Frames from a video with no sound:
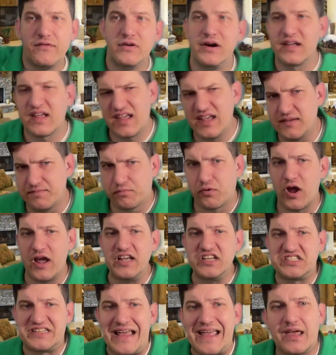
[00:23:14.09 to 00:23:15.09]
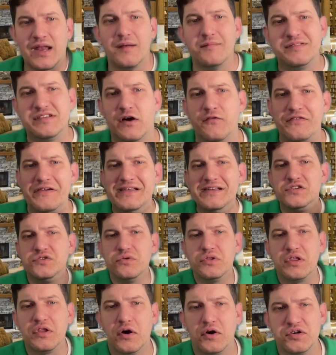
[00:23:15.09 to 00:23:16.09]
Like, he's taken himself into
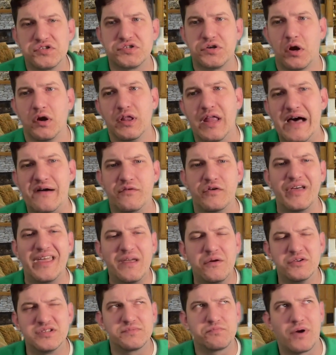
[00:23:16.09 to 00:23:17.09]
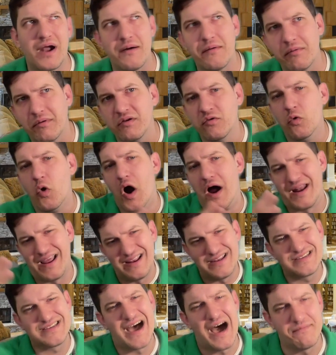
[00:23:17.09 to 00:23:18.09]
the all-star level. He was probably, a
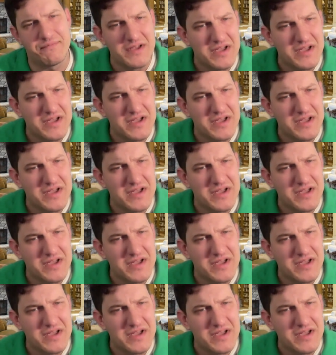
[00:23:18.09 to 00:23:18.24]
top